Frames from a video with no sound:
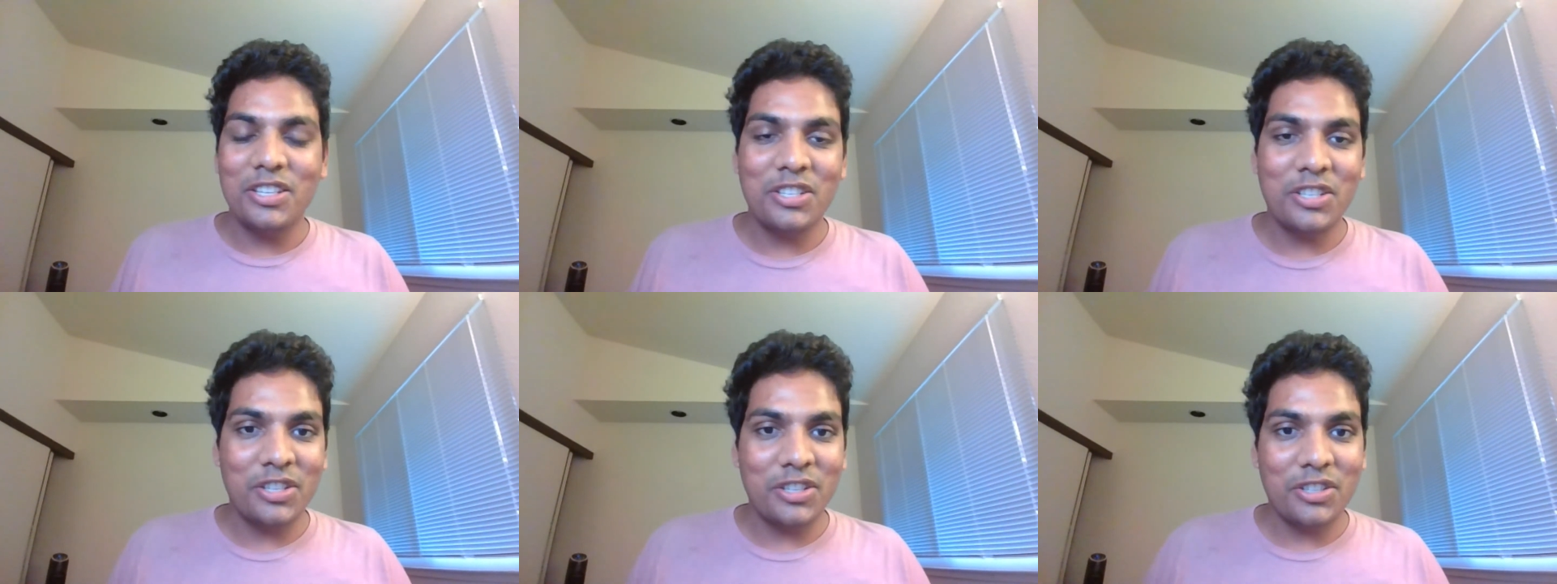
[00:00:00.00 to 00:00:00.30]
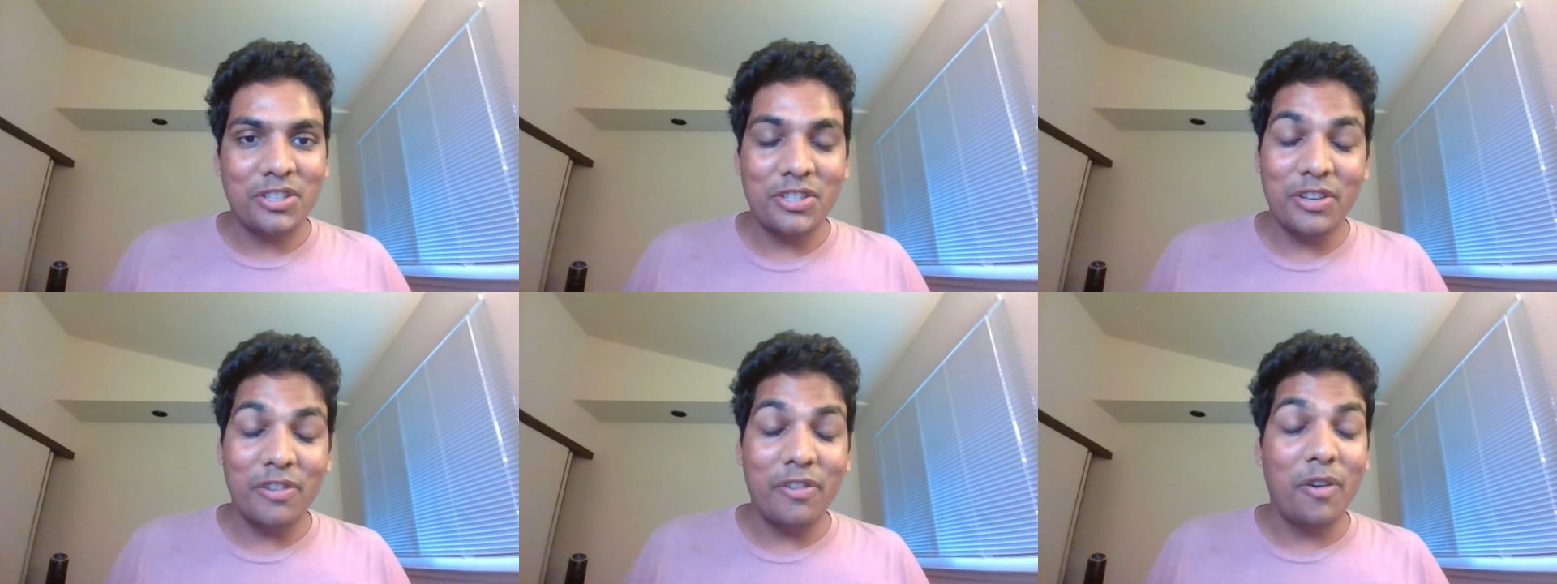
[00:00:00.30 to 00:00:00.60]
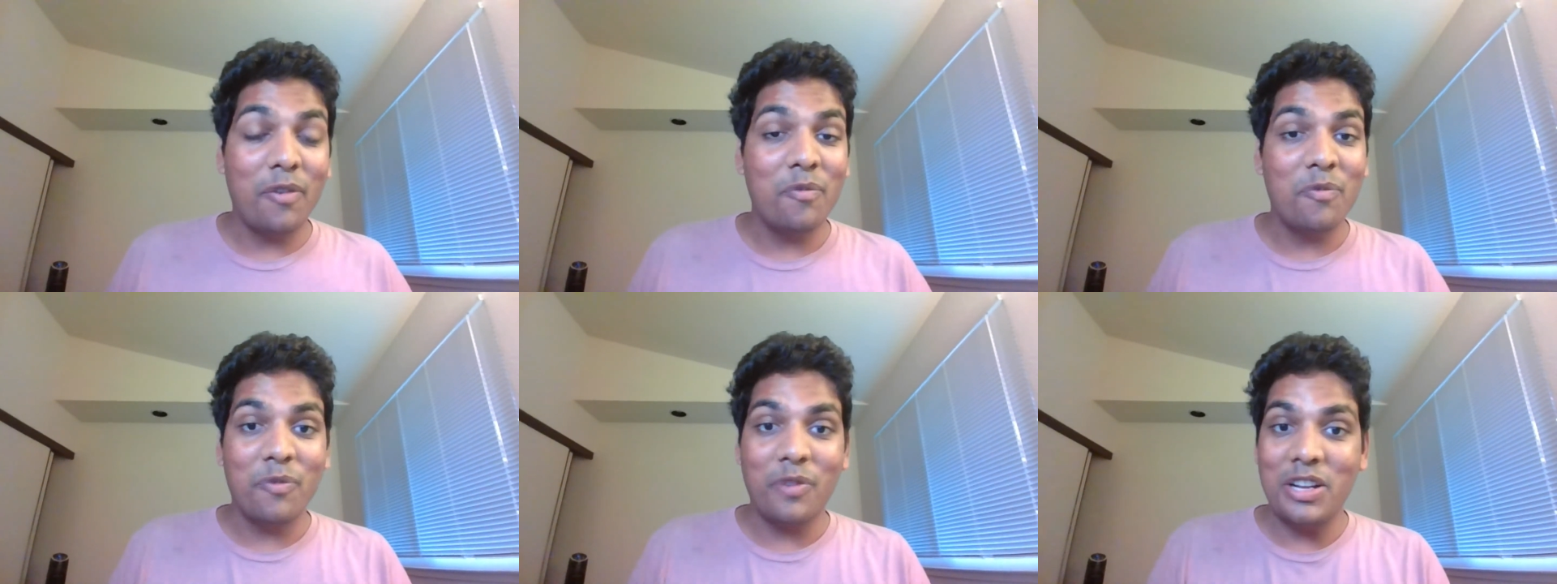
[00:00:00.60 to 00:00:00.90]

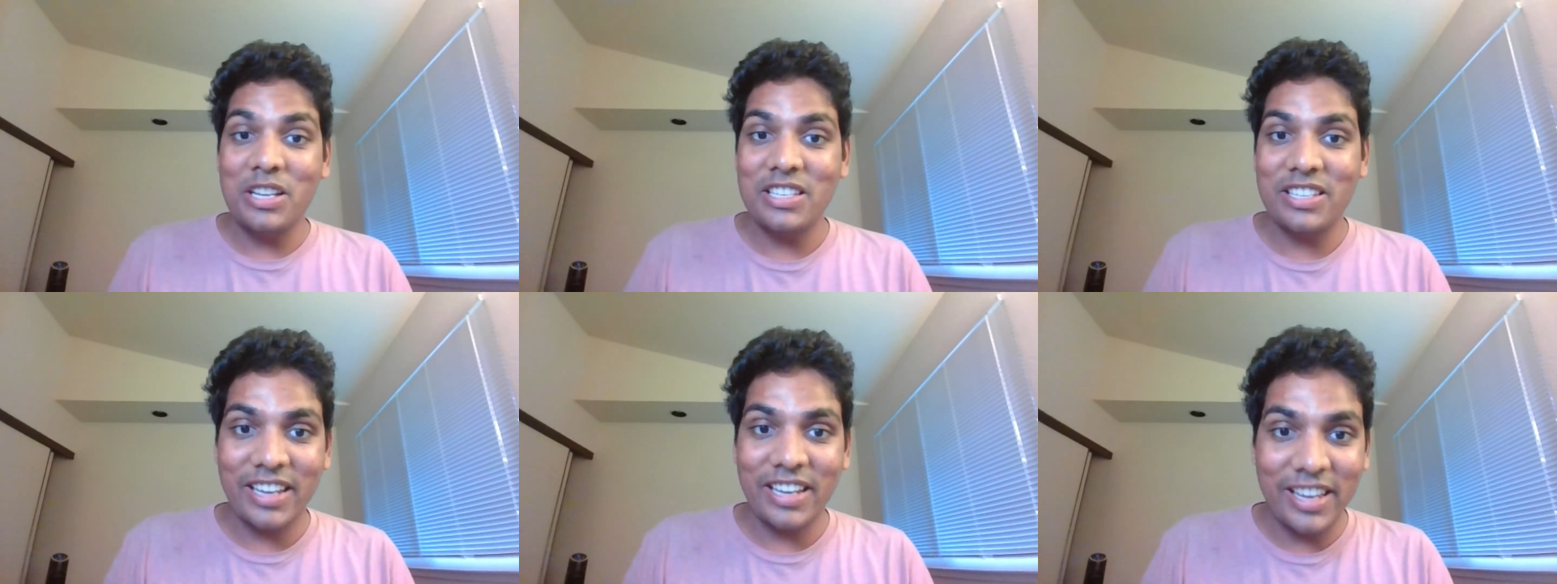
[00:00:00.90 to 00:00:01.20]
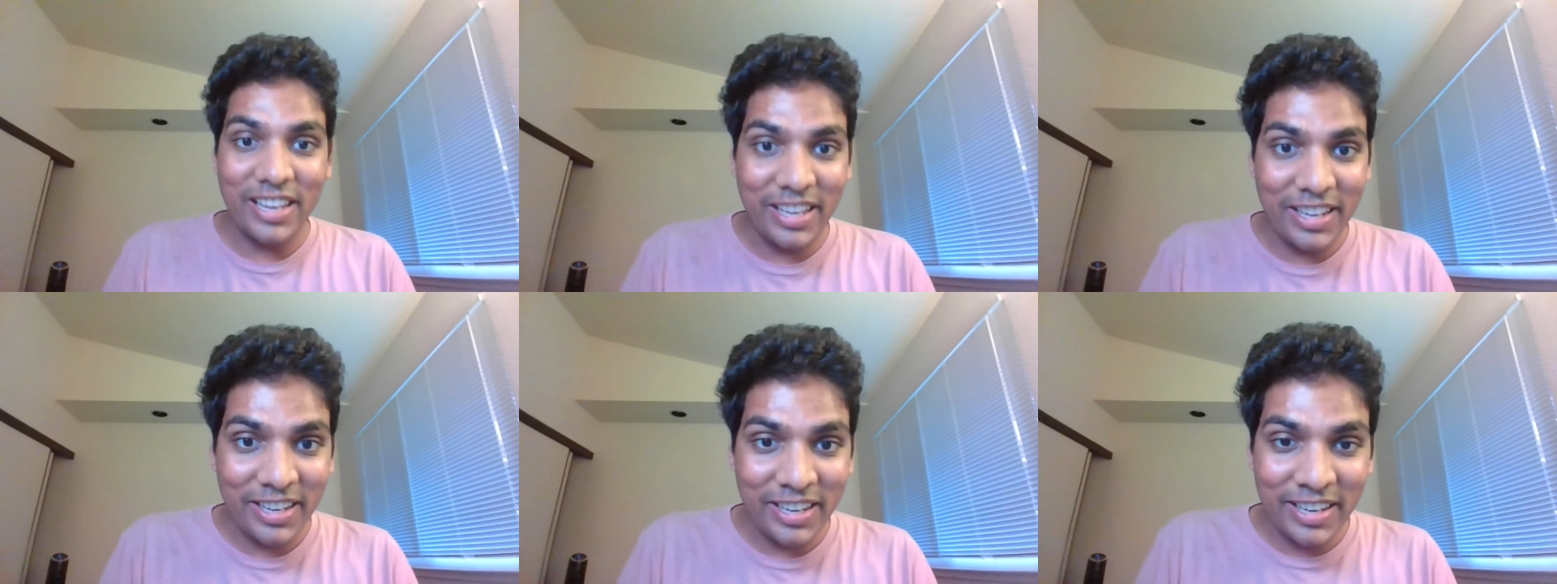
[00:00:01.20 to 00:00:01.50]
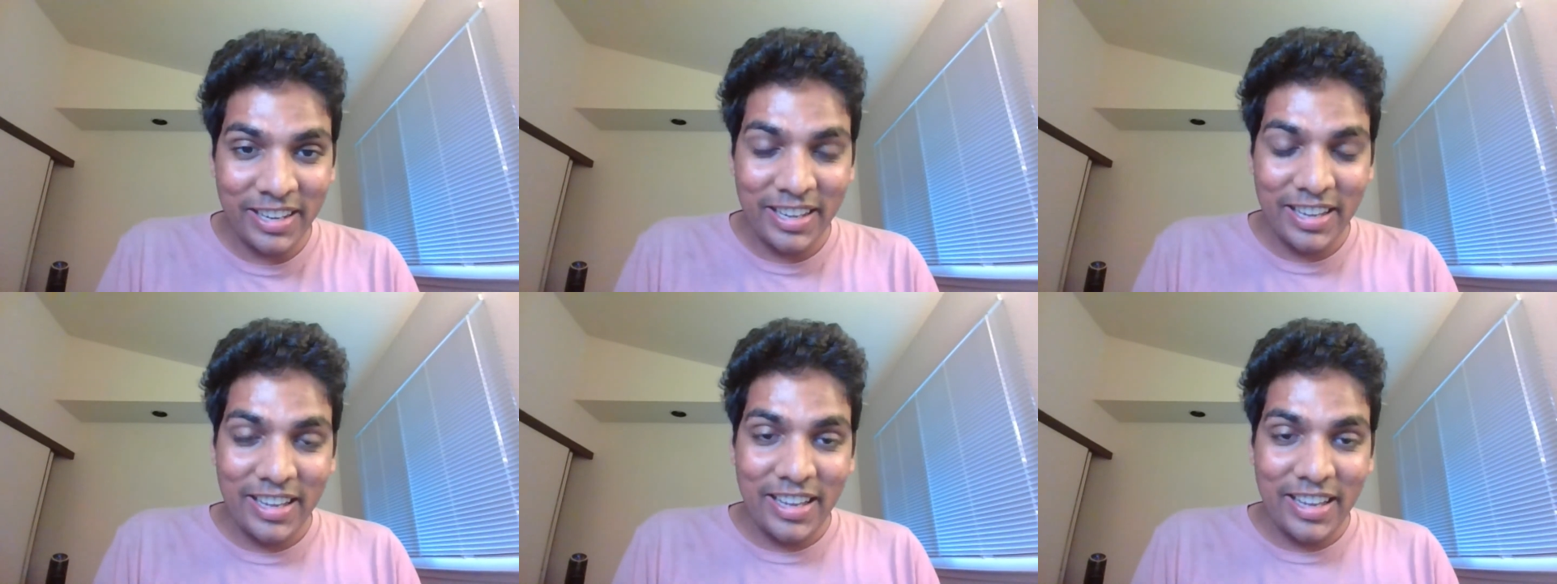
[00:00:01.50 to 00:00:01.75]
Shivam once again.